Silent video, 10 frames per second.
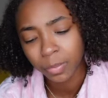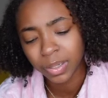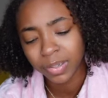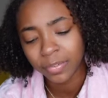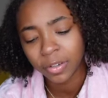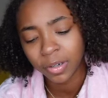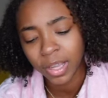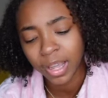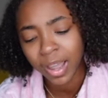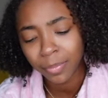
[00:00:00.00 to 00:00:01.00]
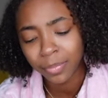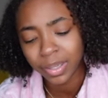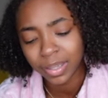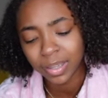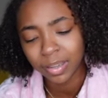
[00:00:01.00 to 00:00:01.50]
believe it or not, I'd
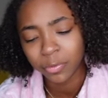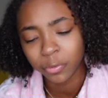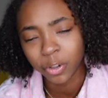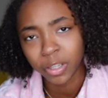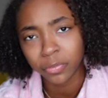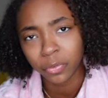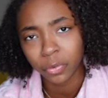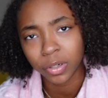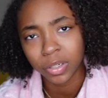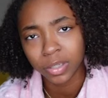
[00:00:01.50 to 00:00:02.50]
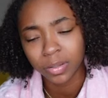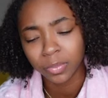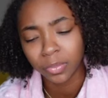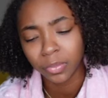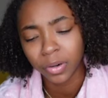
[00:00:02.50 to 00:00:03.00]
be in freaking Florida
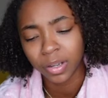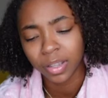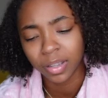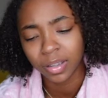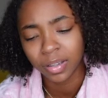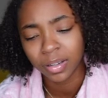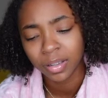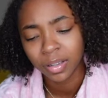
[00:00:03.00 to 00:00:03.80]
more than